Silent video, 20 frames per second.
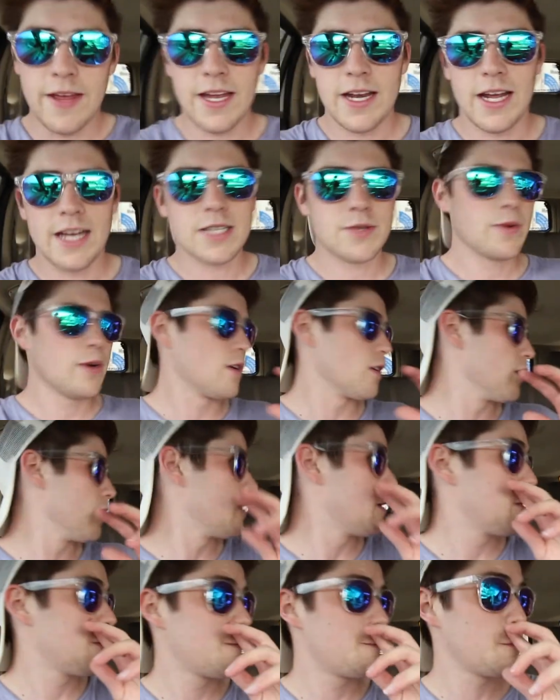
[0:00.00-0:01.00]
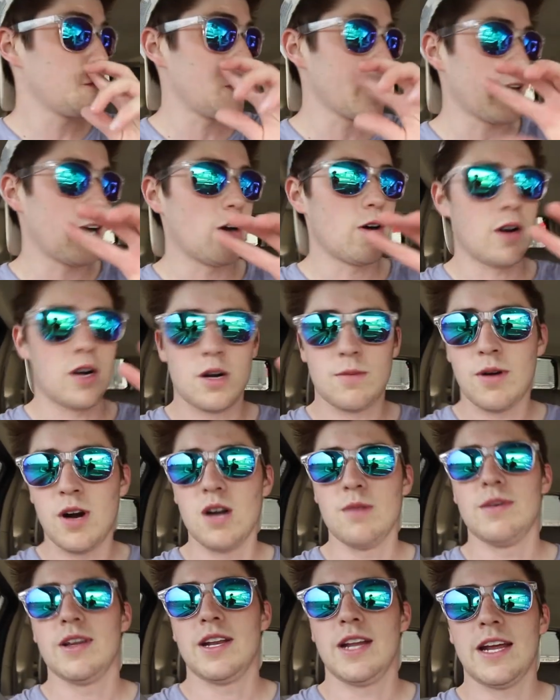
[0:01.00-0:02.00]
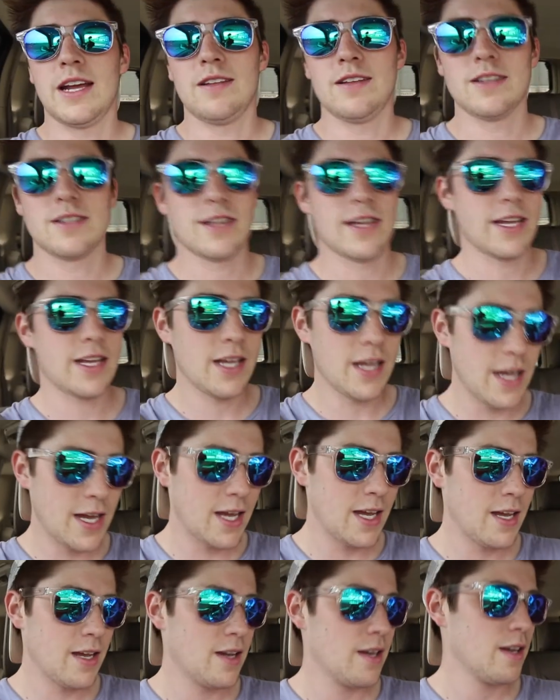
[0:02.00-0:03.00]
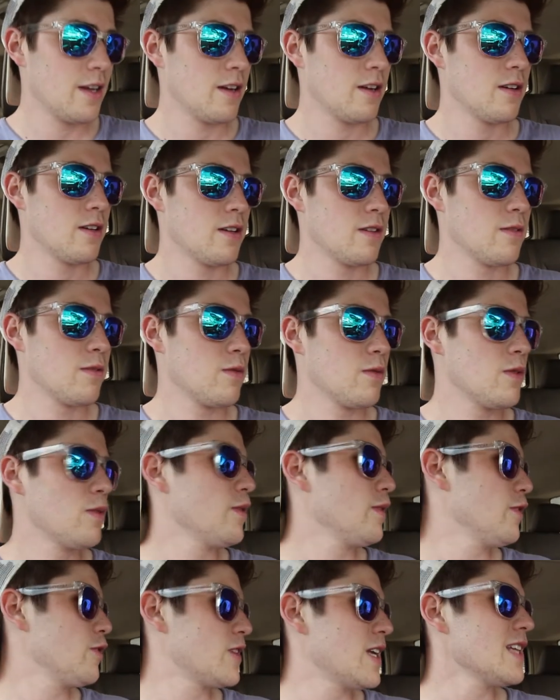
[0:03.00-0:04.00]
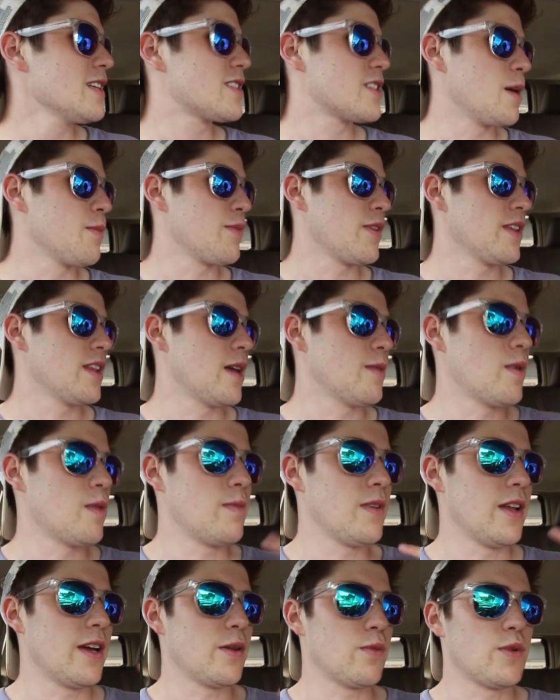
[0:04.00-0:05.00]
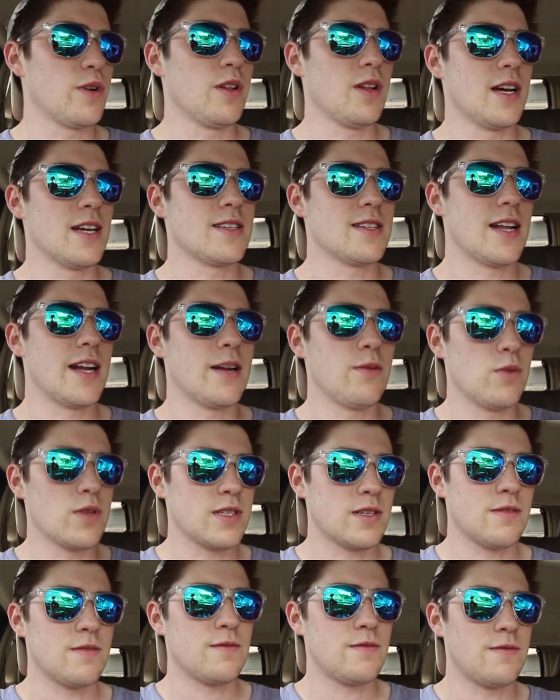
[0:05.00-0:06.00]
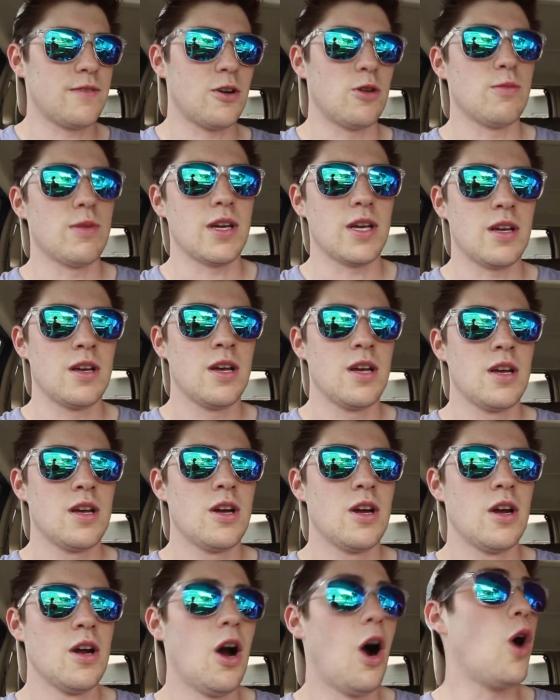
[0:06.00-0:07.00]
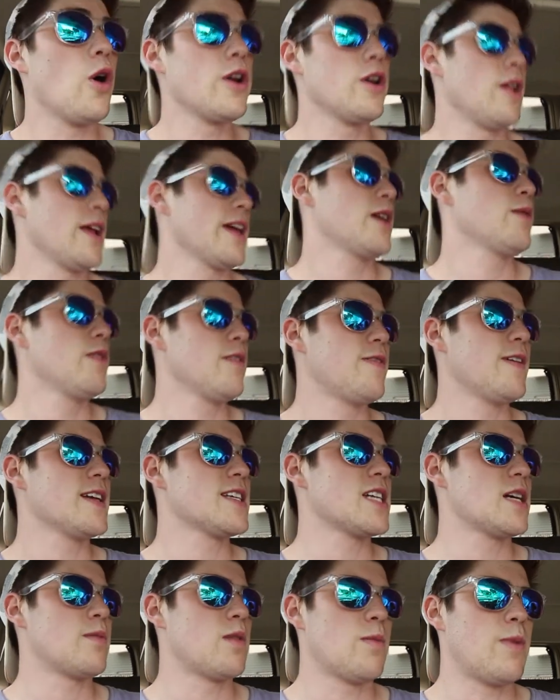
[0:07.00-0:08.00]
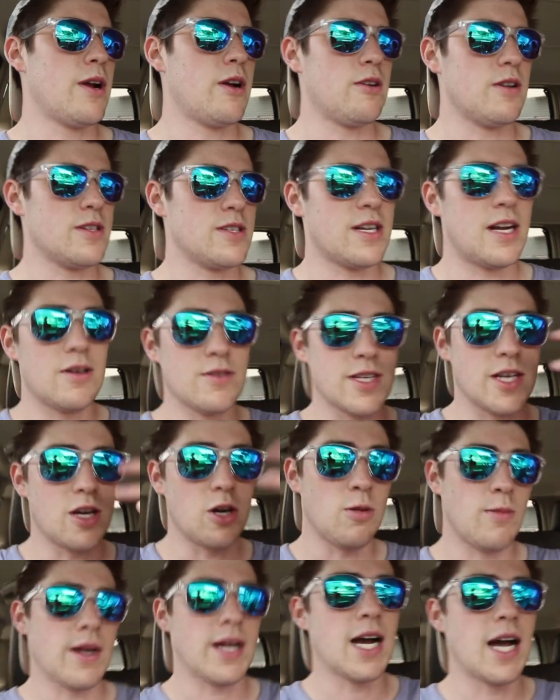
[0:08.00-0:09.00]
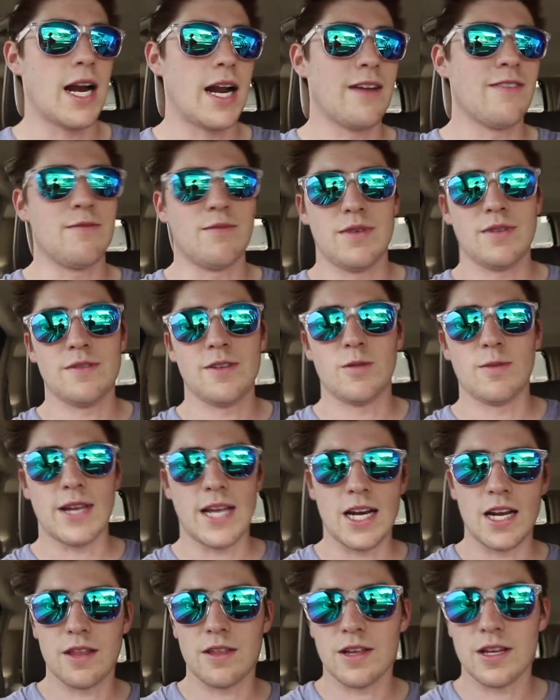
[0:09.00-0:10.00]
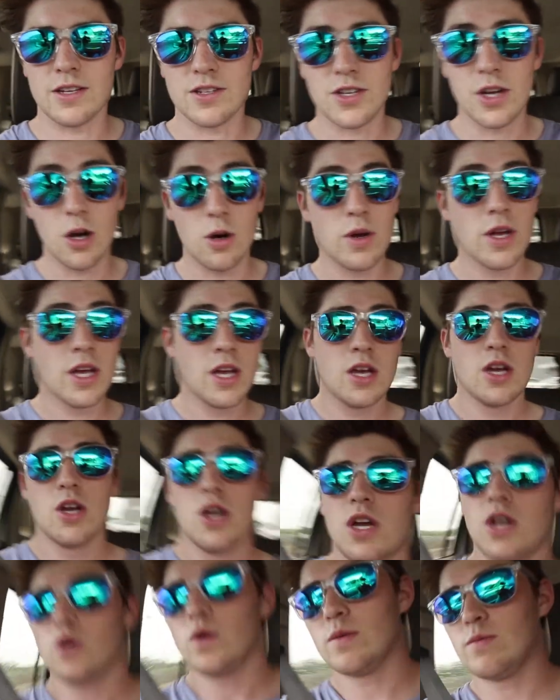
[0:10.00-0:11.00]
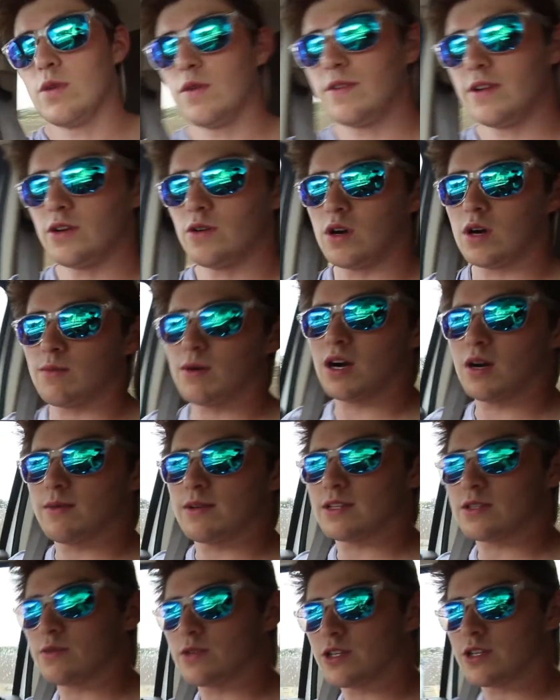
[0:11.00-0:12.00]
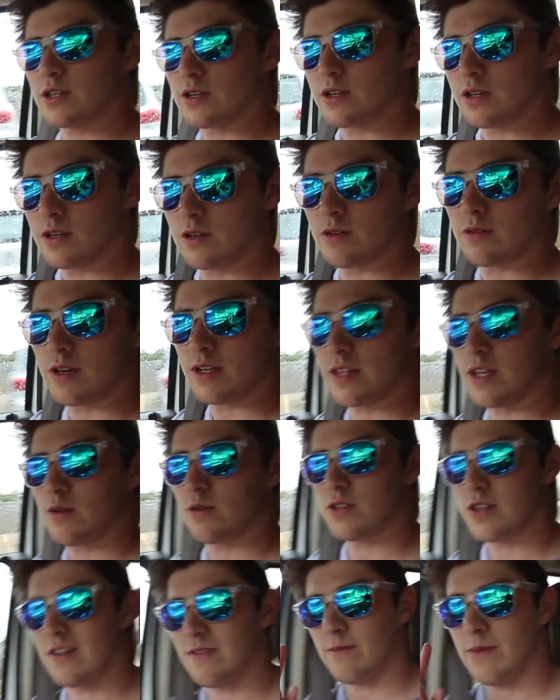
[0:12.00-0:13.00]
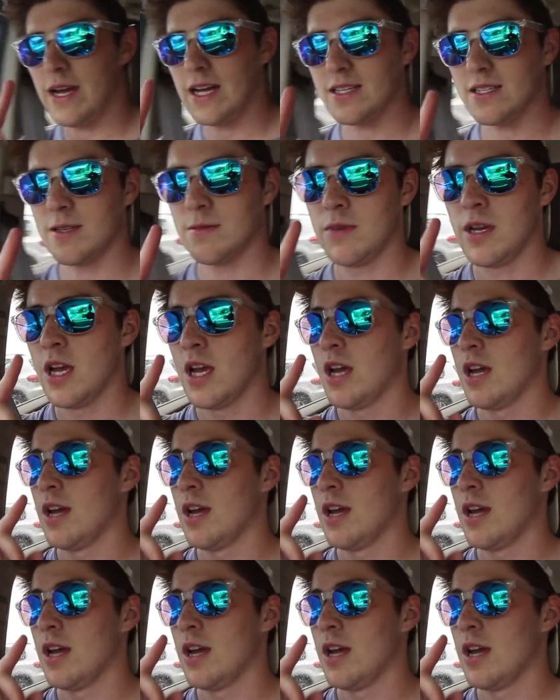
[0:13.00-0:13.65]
as we were filling out our apartment, Haley's like, yay. You said something that made me like realize that I wasn't filming. Oh, you're like, can we FaceTime our parents? And I was like, oh my God, I haven't been filming anything. So we moved into our apartments, which are right there, we're driving past them.